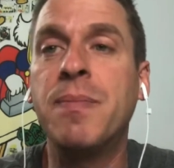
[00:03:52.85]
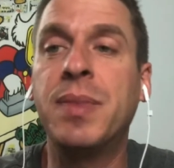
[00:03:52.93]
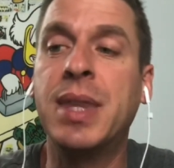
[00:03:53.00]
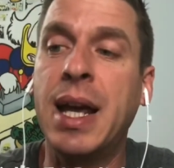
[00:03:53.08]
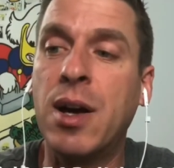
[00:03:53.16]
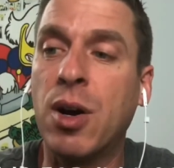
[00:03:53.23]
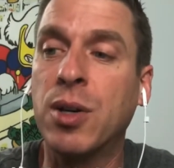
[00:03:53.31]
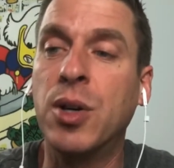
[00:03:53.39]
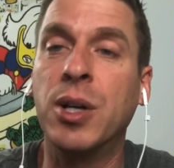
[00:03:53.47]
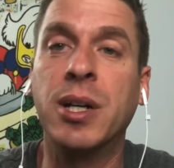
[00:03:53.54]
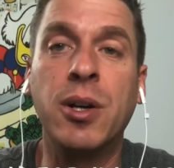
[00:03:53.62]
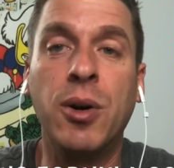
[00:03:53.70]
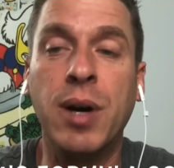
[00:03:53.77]
They are gonna
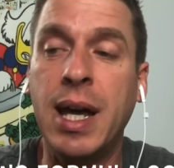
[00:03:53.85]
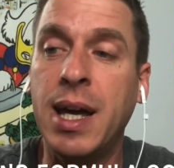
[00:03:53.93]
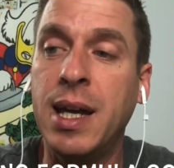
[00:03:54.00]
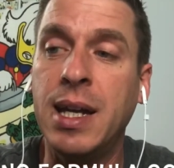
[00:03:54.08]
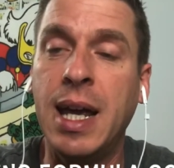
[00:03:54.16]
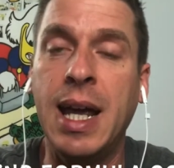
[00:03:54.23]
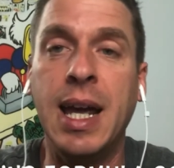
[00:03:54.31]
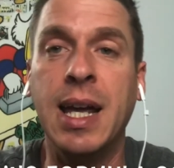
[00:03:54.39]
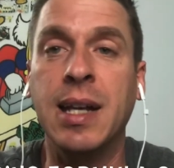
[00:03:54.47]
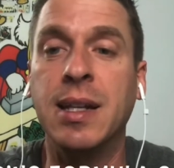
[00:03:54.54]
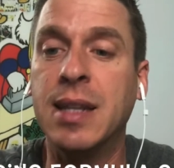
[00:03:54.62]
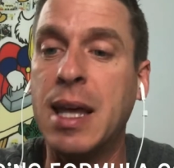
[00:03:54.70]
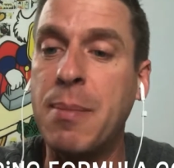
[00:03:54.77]
go ahead and
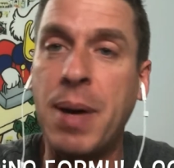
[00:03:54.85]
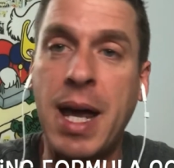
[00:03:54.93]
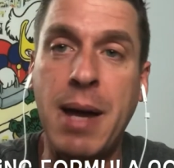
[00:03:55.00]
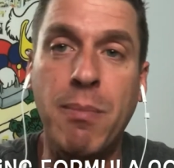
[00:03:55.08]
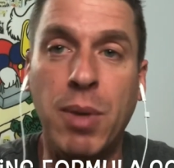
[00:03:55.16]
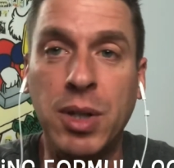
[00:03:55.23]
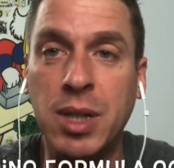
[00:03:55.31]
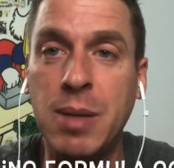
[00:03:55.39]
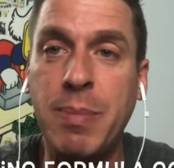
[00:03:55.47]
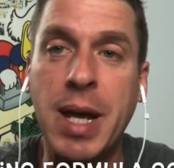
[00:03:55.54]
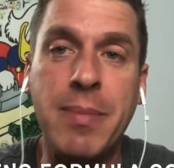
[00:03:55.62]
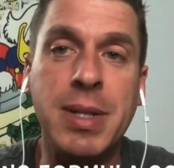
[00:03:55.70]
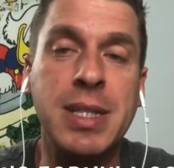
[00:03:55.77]
they pay monthly
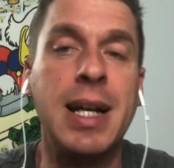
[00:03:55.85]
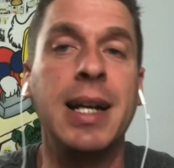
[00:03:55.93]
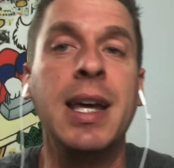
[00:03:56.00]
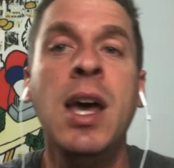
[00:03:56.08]
payments on it.